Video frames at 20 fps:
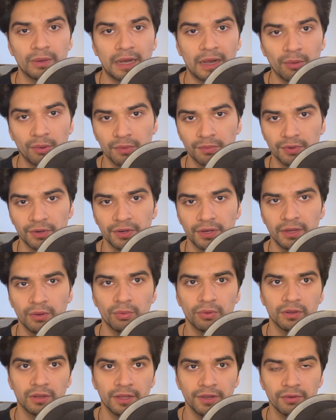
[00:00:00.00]
However, it
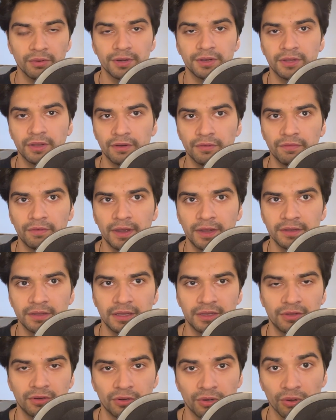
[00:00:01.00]
was later identified
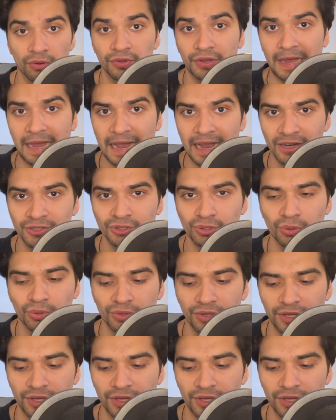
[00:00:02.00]
that the girl's actual